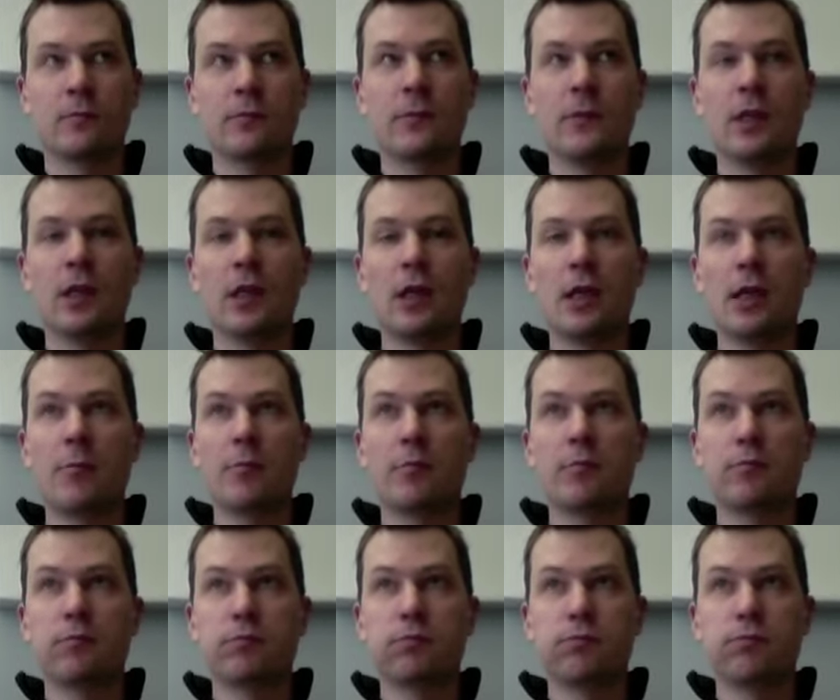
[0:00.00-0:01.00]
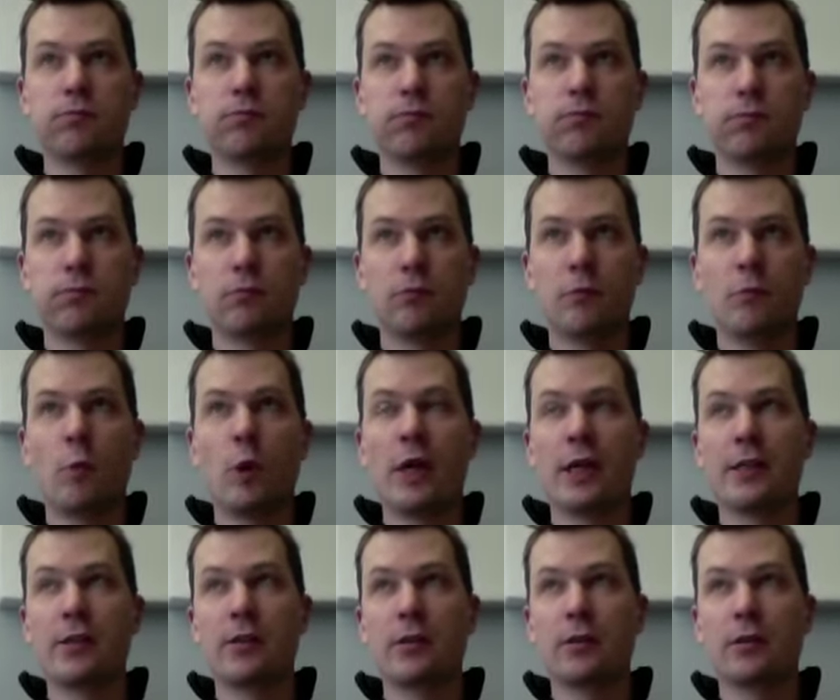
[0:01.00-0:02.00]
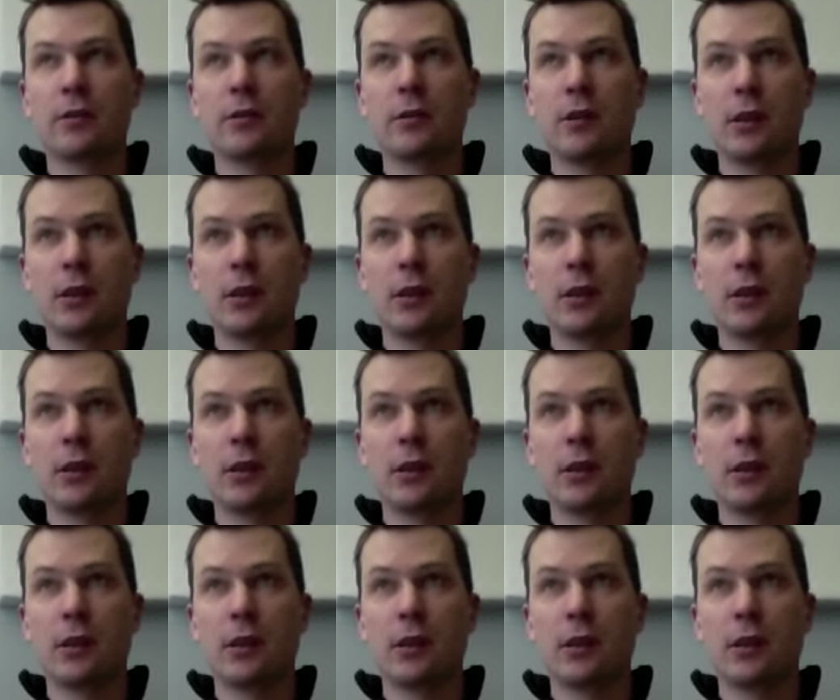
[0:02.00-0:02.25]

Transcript: Yeah, why not?